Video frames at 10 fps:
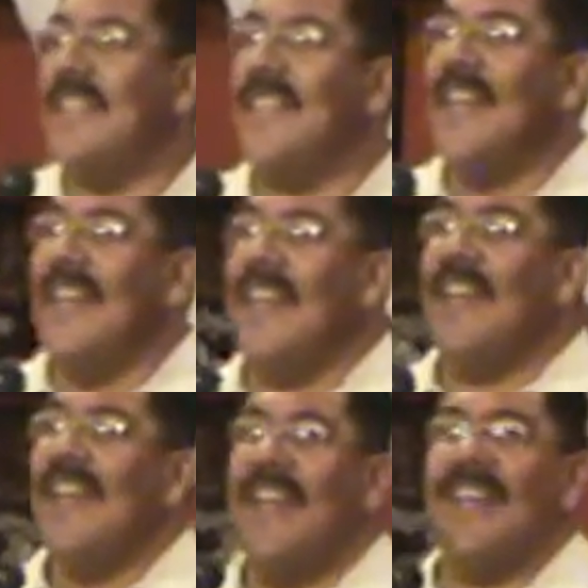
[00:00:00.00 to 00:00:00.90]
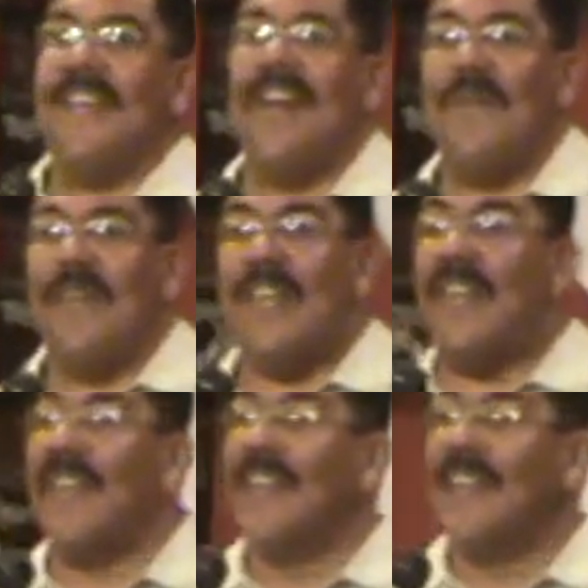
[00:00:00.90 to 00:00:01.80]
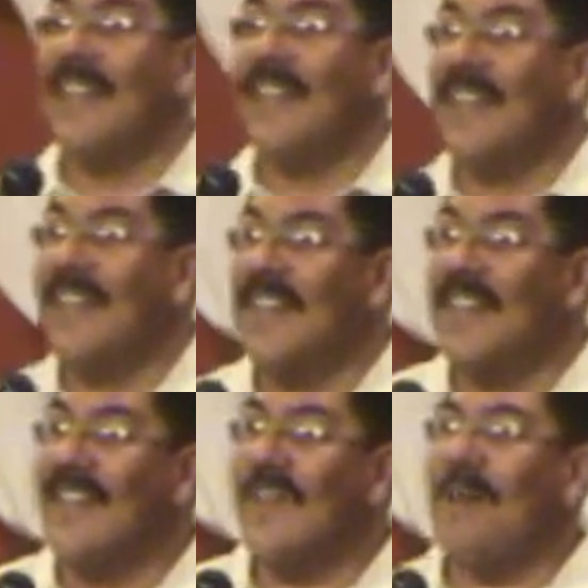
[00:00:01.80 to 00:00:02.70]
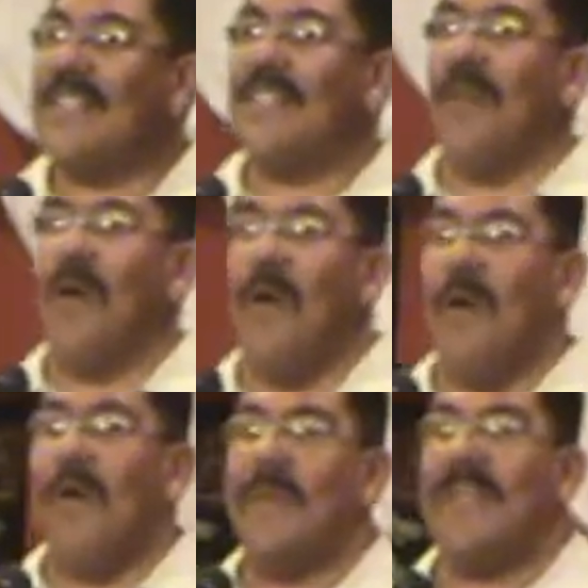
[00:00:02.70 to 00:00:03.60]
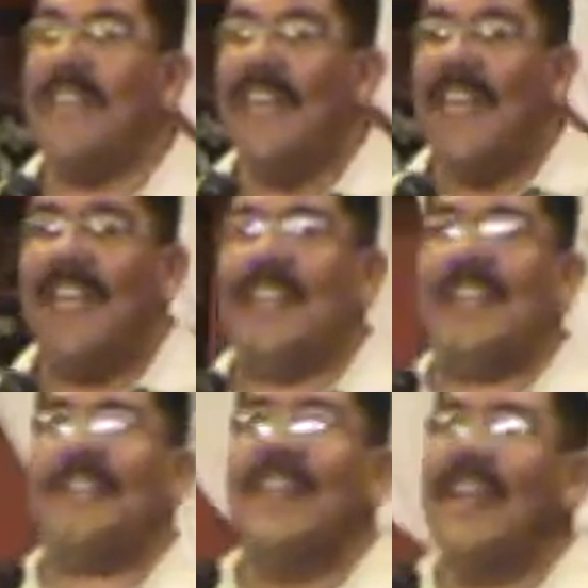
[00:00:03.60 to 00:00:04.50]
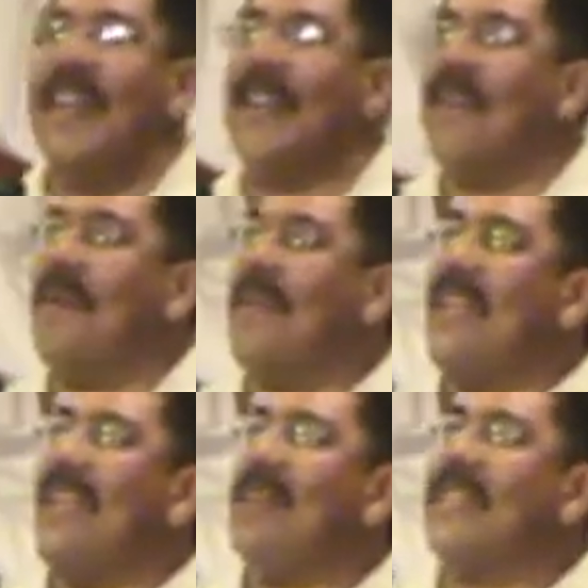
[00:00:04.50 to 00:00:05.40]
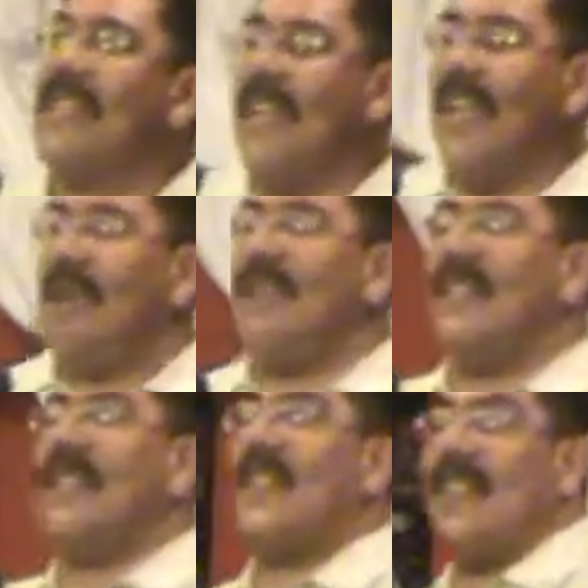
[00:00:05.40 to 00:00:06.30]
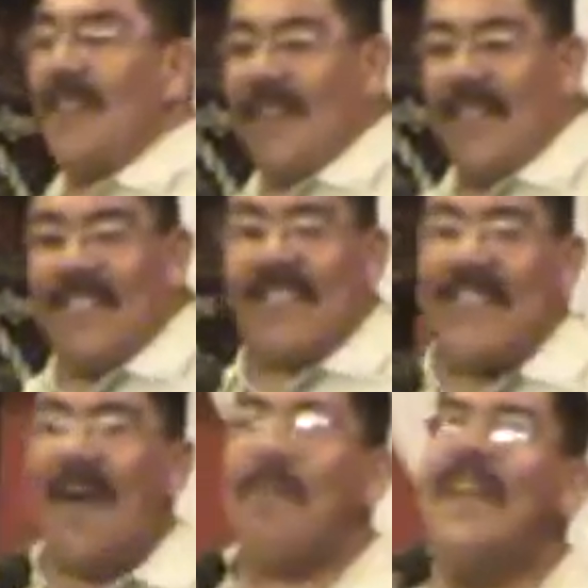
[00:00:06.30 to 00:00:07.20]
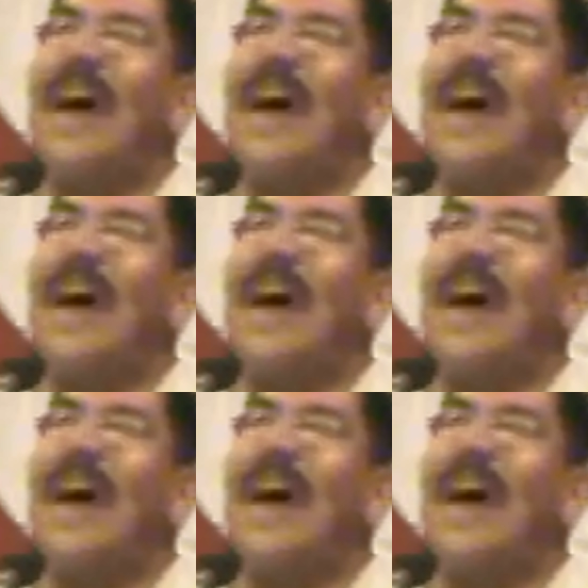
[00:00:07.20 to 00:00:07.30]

he's he, he, you know what I mean? He went to the home. He he is he, you know what I mean? He was he was this you know this and that, but